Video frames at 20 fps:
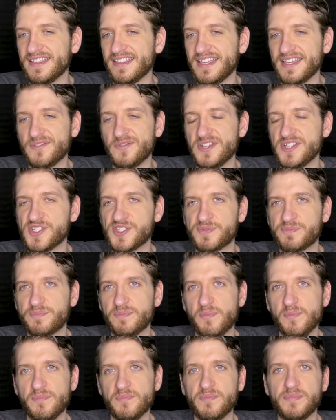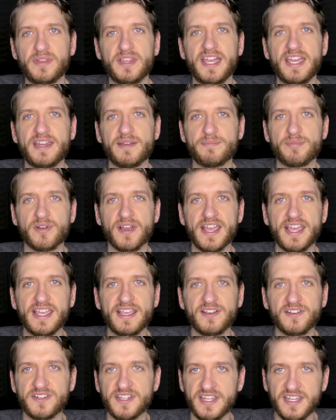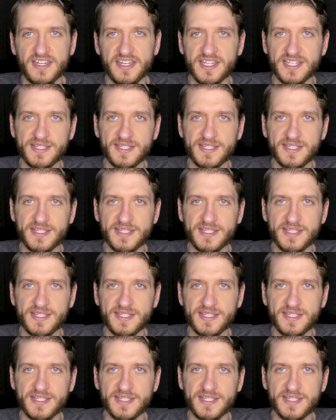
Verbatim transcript: like we just played a prank or did an